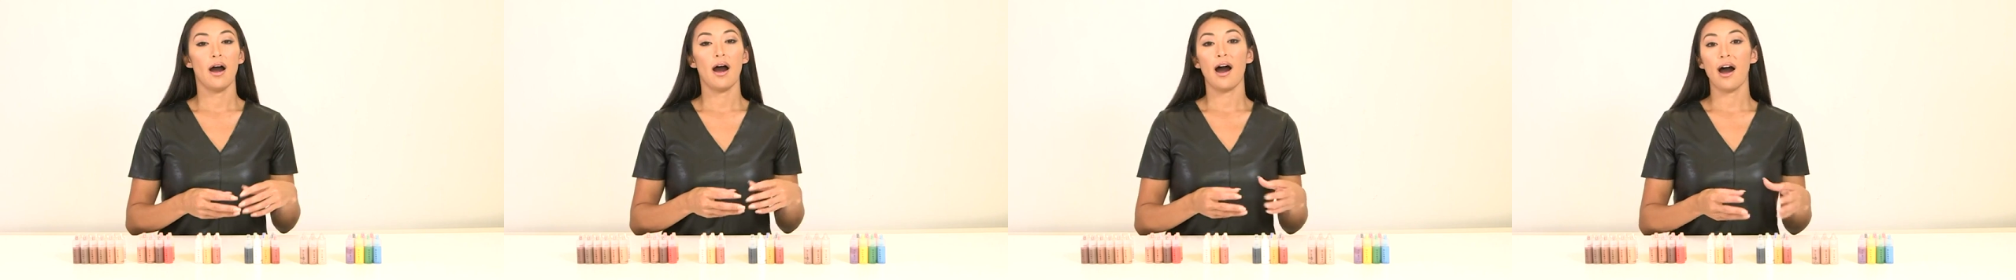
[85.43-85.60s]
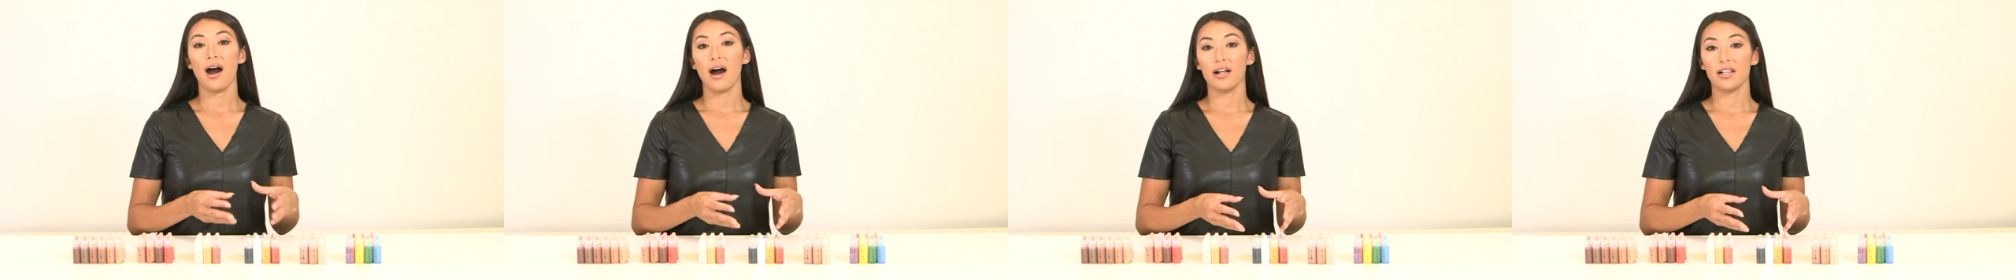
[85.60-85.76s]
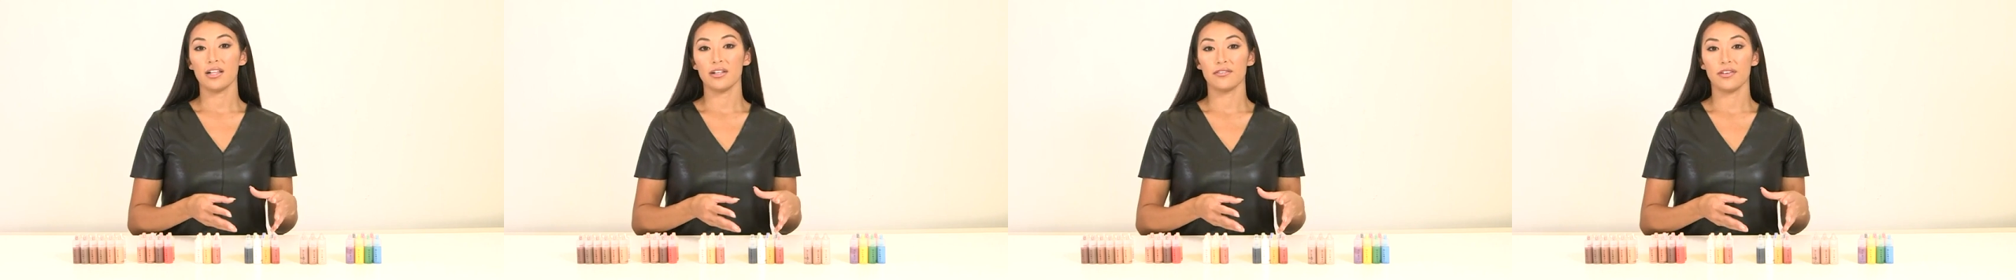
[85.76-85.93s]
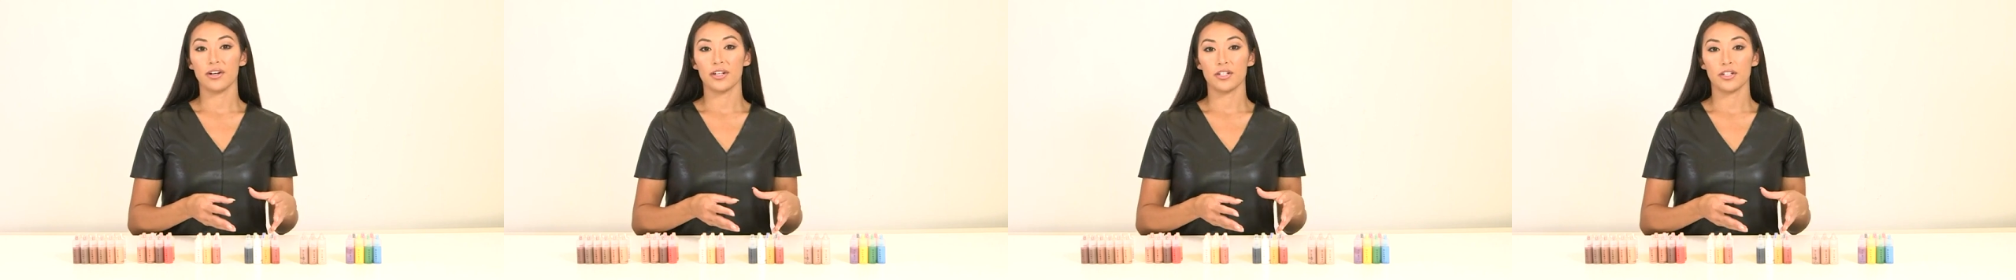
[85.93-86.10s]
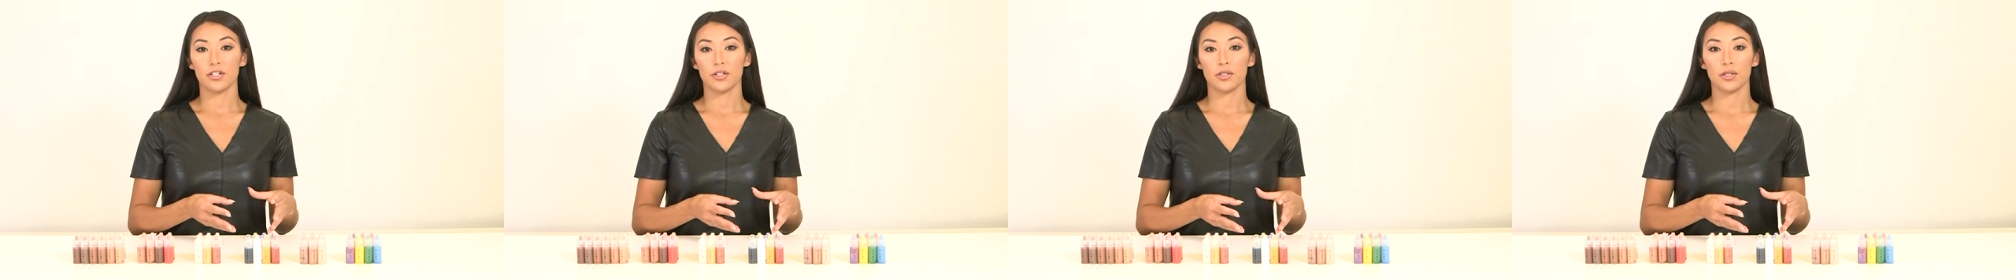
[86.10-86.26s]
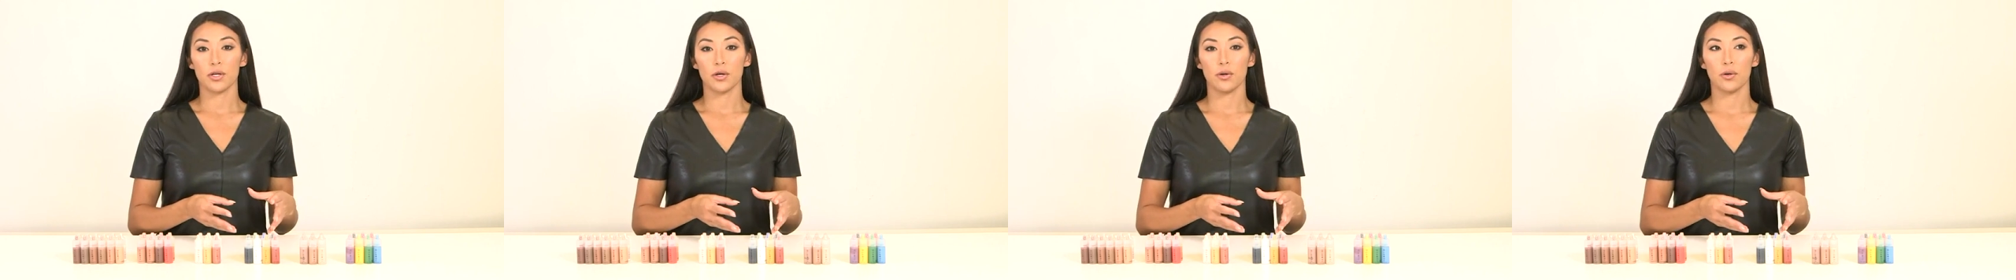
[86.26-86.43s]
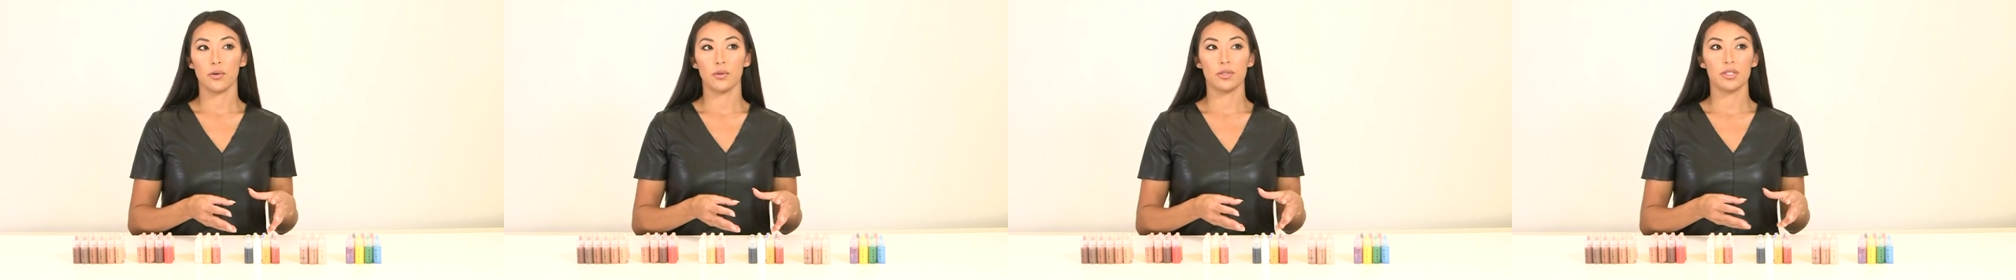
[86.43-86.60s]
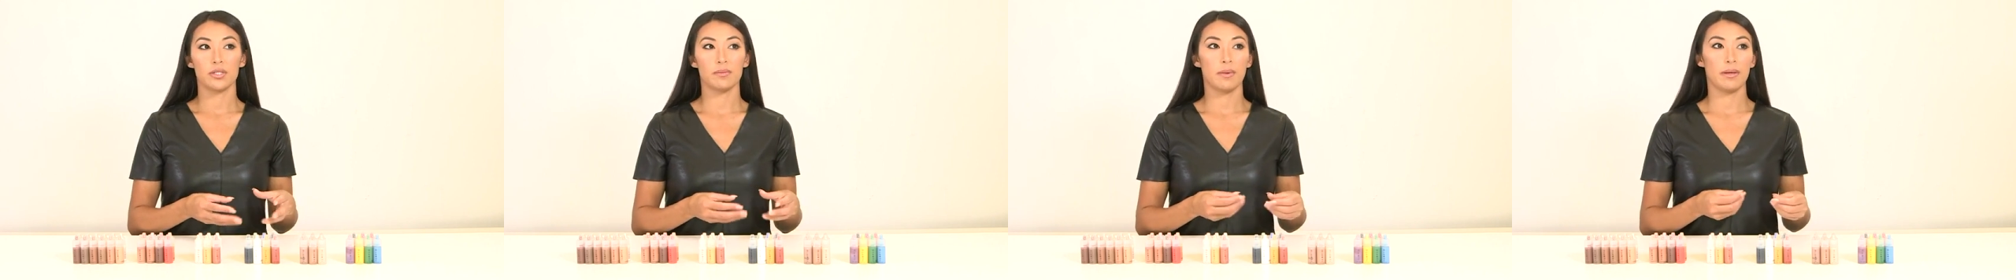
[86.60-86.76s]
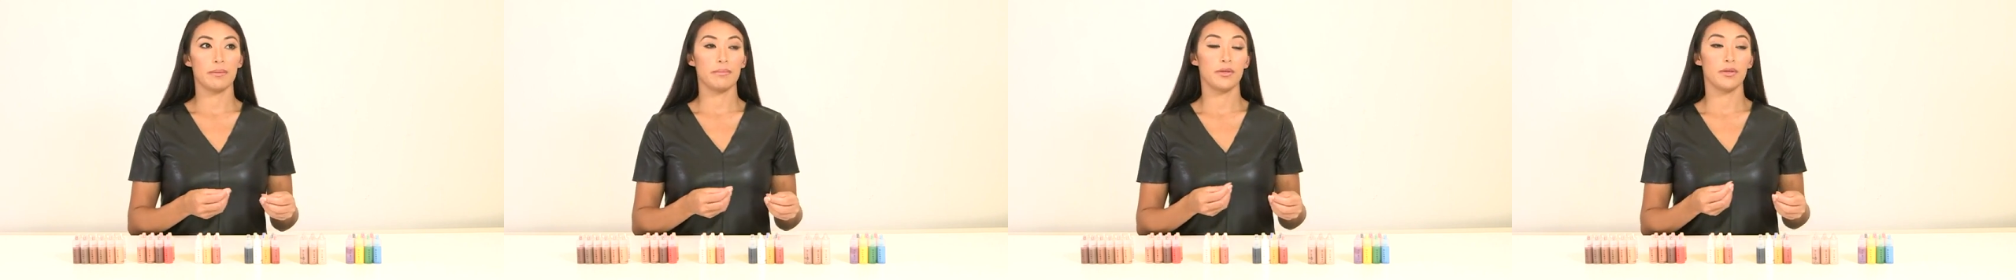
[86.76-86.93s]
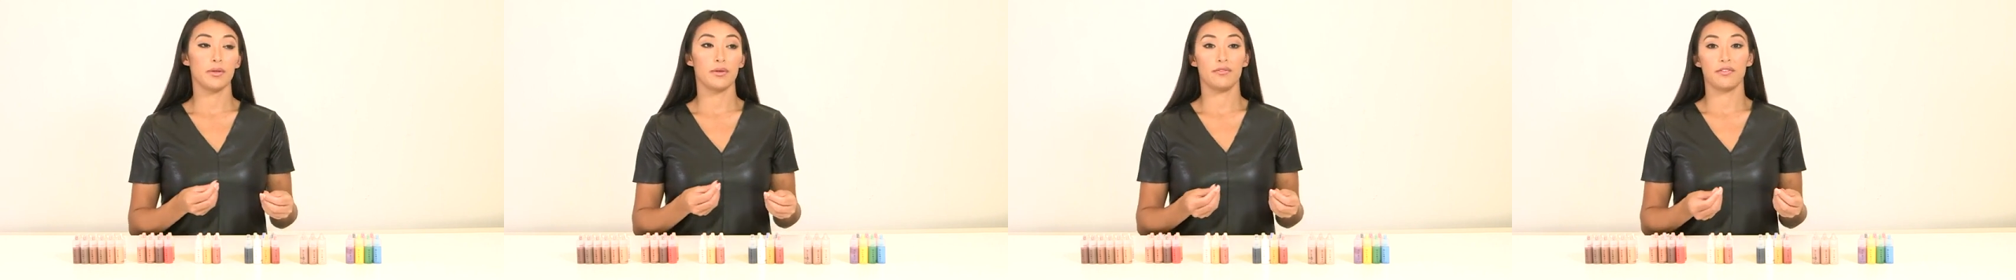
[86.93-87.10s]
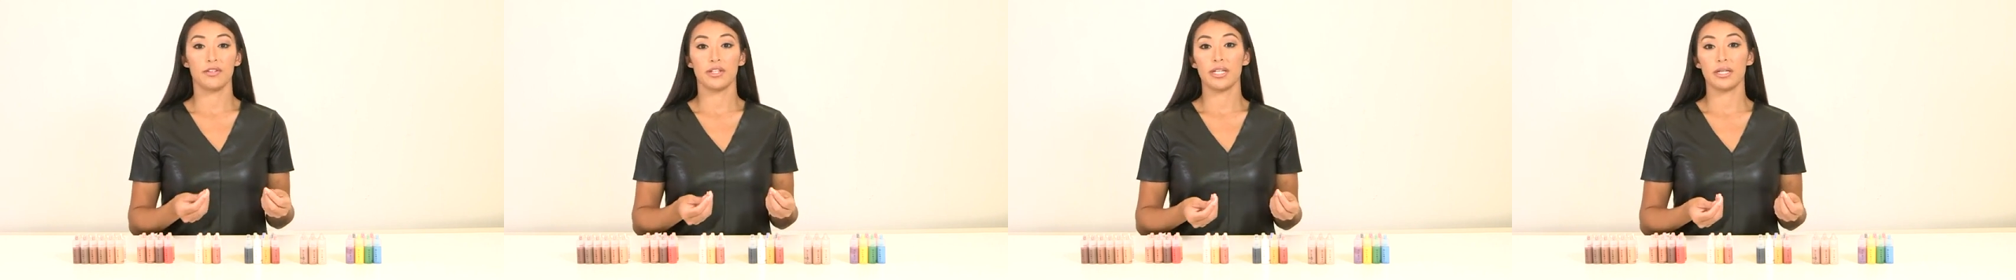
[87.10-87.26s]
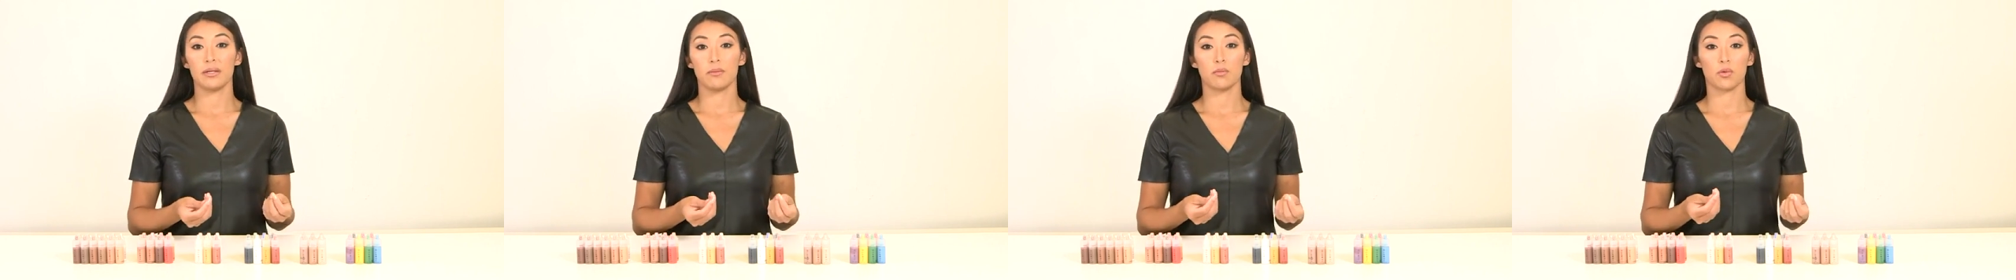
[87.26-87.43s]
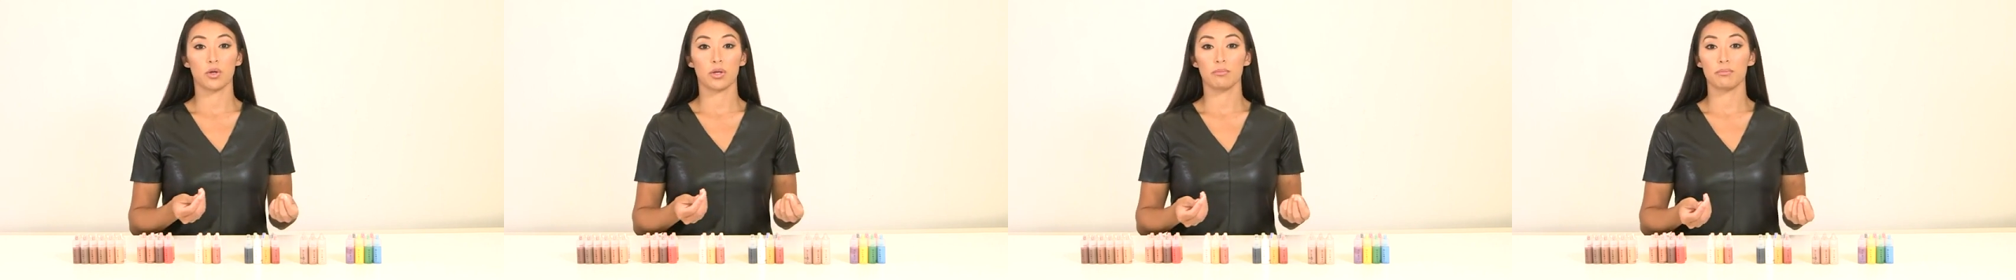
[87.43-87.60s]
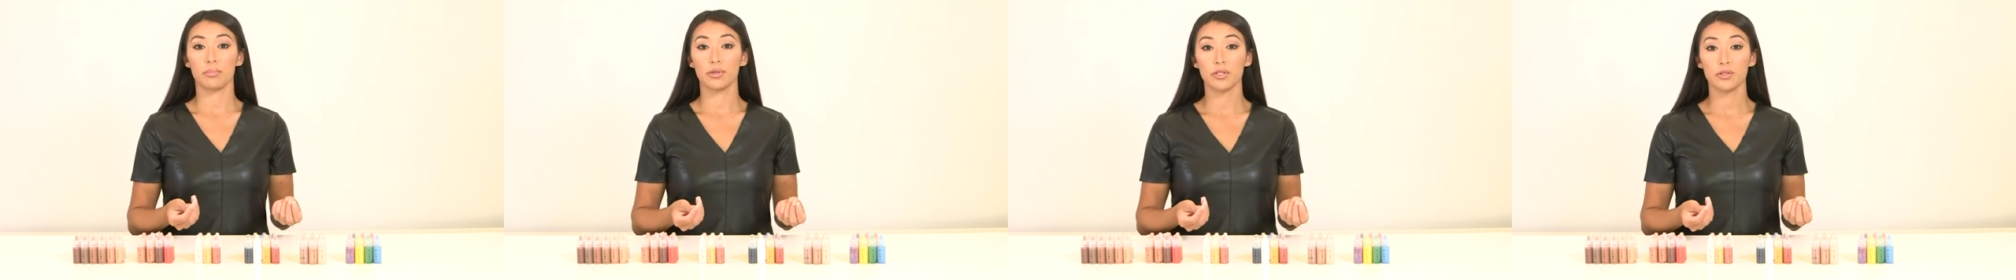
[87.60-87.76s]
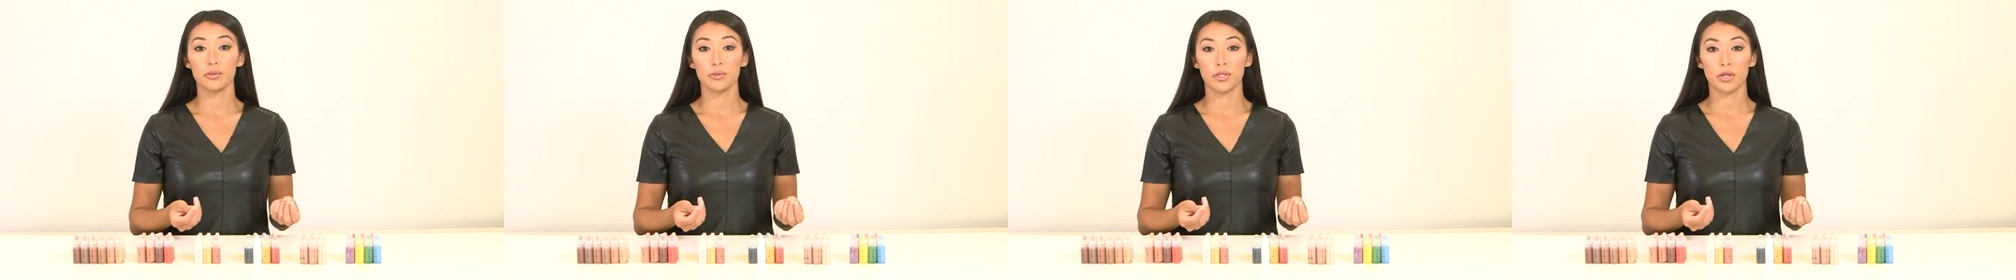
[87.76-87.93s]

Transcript: olive undertones, maybe you even need more blue